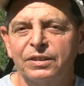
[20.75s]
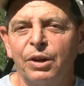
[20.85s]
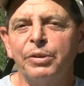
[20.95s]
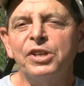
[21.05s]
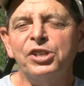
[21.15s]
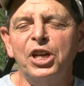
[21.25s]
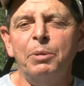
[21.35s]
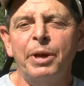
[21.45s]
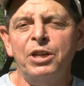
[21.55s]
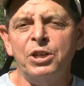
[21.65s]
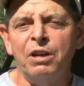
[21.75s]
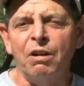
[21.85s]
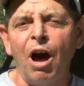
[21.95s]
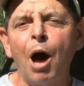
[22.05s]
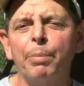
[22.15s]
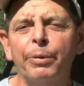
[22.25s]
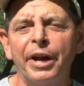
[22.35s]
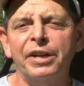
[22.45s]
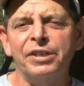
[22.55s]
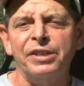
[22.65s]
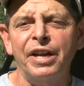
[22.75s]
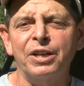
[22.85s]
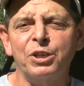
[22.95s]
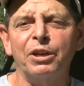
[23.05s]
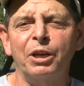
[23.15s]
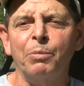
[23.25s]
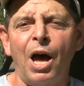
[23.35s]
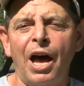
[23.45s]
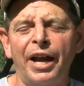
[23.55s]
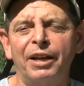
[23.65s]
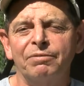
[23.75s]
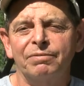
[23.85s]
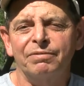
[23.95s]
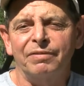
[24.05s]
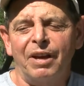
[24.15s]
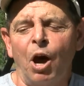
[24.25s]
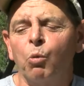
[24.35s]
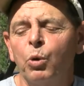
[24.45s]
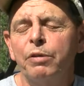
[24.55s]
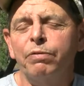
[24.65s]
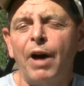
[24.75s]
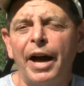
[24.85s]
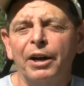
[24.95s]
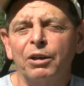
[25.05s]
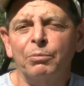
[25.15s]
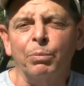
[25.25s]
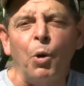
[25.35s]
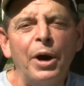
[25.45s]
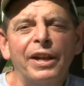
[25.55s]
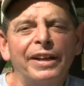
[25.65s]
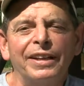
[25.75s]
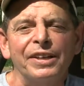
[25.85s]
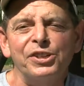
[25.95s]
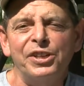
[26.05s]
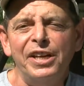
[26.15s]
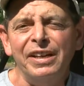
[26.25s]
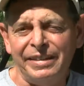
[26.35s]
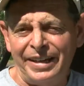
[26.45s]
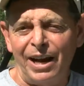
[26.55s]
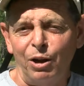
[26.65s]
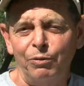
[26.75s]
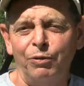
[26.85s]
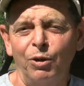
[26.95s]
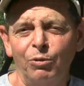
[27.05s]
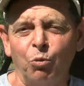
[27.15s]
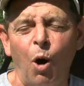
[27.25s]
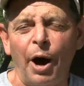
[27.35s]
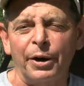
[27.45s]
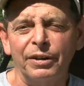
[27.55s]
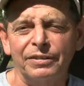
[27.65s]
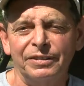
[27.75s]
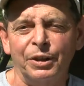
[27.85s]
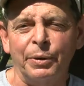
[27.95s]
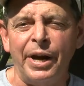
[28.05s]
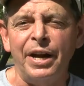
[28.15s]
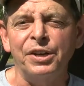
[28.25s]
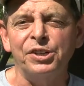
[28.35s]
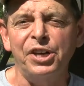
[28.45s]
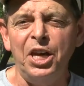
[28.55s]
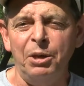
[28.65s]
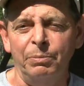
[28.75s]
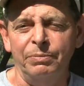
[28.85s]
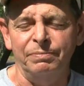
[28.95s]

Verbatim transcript: So this steam engine operates essentially by a wood fire boiling a steep kettle full of water, creating steam.